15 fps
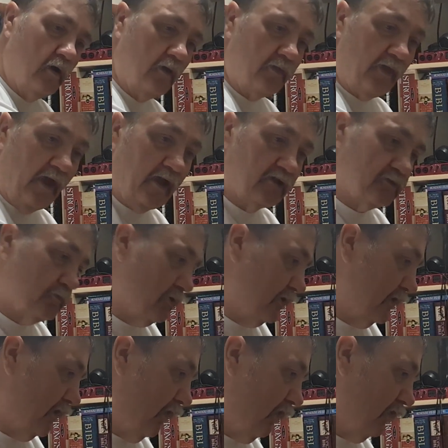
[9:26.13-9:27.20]
that's
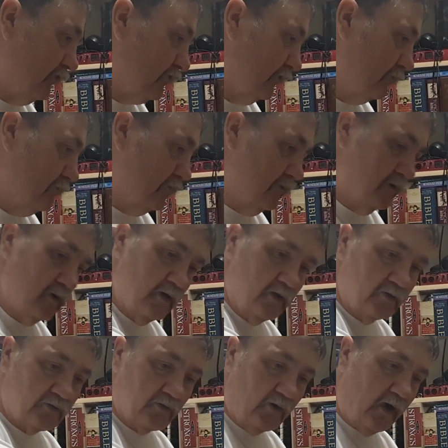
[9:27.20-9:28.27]
pretty awesome.
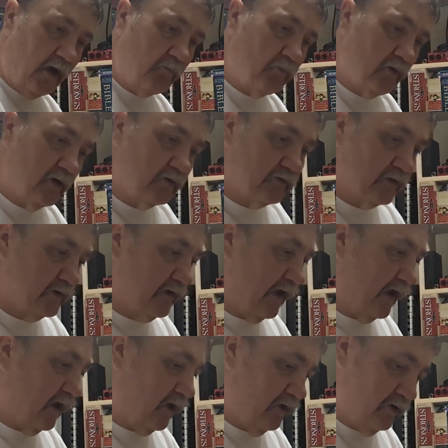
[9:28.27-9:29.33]
So I'm wondering
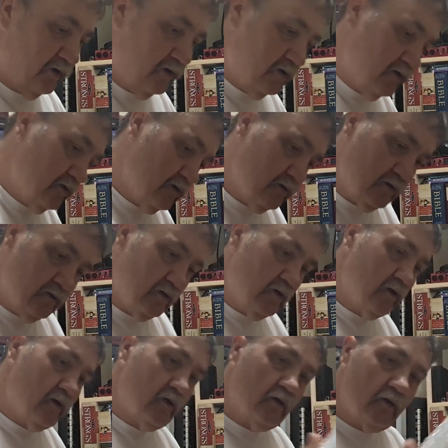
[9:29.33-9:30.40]
now
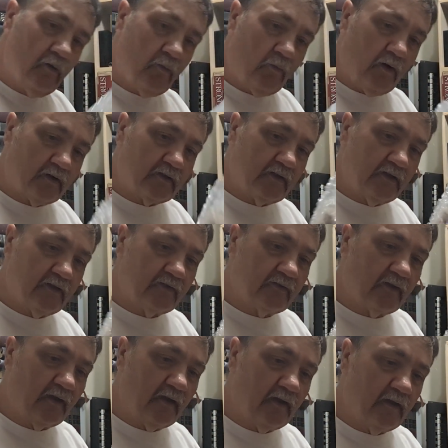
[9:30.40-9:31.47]
what this
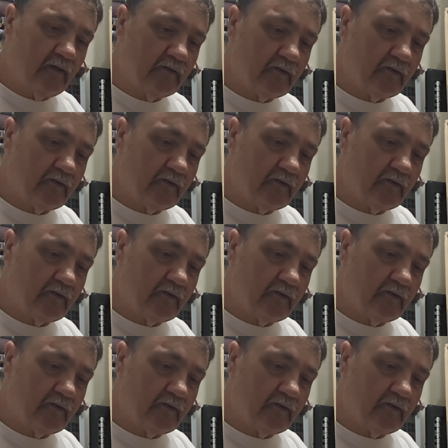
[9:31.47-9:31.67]
is.